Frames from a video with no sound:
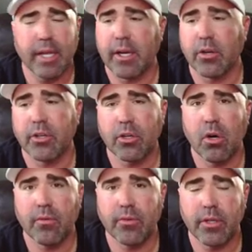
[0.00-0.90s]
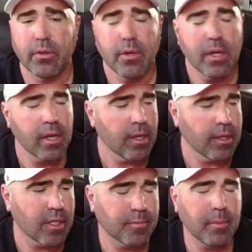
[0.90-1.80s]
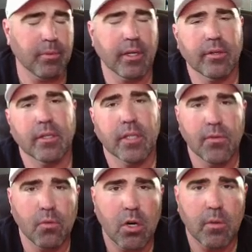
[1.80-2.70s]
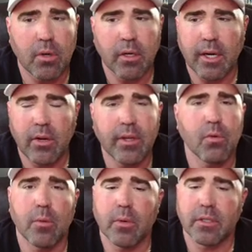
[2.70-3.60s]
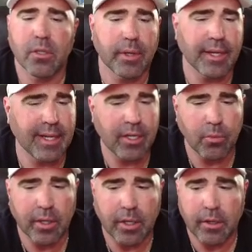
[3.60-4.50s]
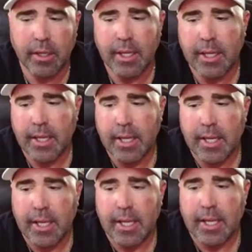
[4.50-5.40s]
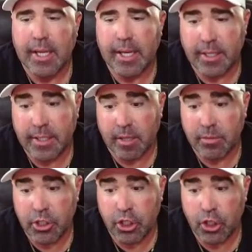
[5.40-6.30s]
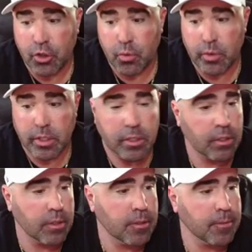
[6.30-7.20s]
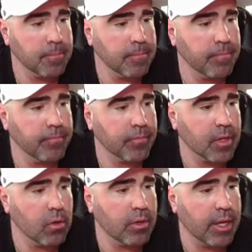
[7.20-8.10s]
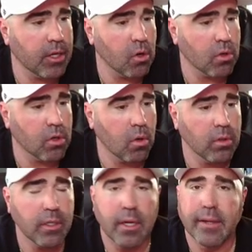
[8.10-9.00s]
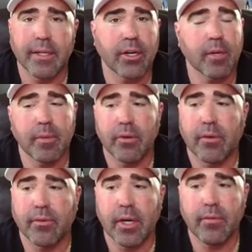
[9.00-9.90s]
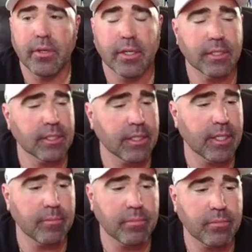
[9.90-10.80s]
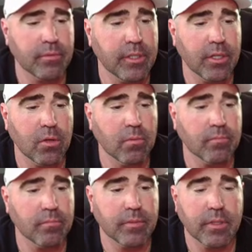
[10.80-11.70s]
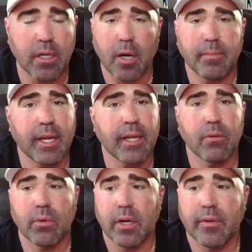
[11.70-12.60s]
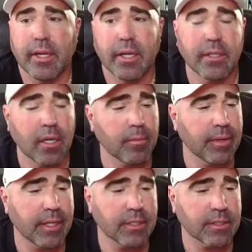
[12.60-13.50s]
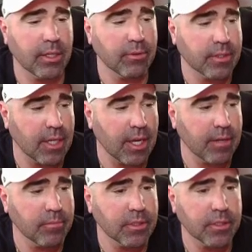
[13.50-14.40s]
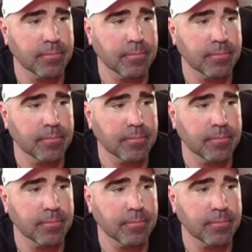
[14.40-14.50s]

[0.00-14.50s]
take it out to your car for you. There's people that deliver Walmart. I don't think Walmart's going anywhere anytime soon. Okay, Coca-Cola. I think they're going to be around forever. They're just going to keep, you know, updating whatever they needed to update to stay with the times.